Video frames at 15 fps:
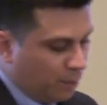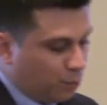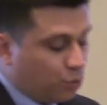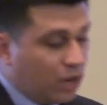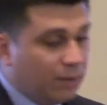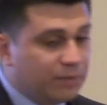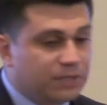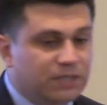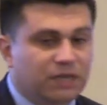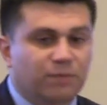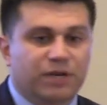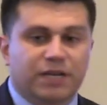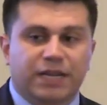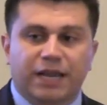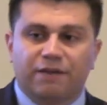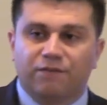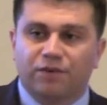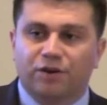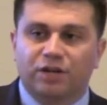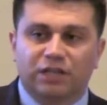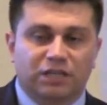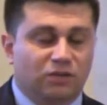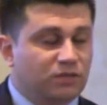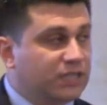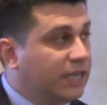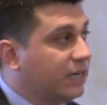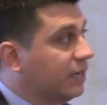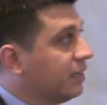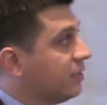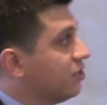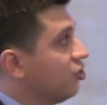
promising, but again, very little data to